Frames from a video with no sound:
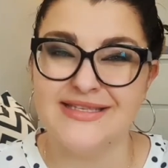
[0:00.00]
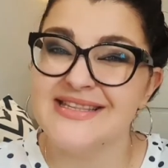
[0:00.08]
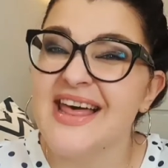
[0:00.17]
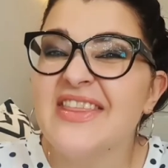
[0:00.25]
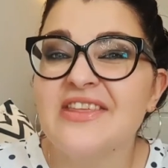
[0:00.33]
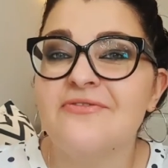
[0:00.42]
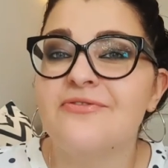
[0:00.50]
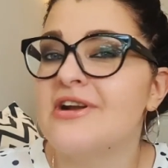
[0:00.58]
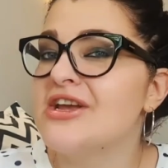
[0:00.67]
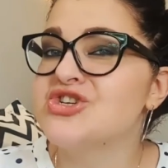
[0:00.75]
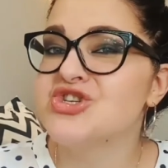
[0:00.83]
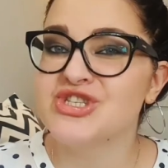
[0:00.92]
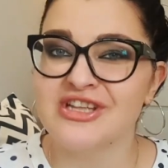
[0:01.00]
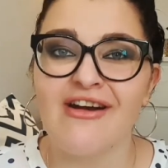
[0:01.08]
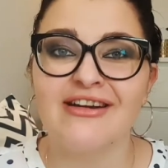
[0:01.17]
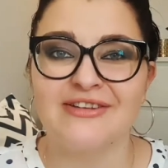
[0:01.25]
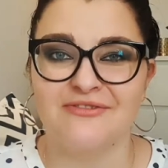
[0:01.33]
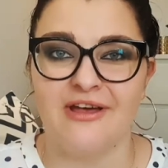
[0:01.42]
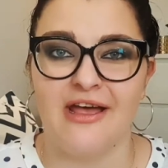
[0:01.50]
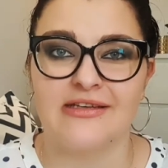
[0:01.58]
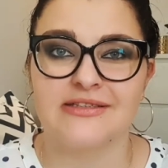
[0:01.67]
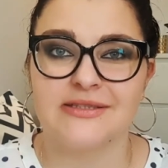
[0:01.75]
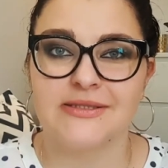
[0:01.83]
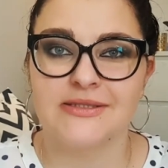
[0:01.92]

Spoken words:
It's like the fresh start effect.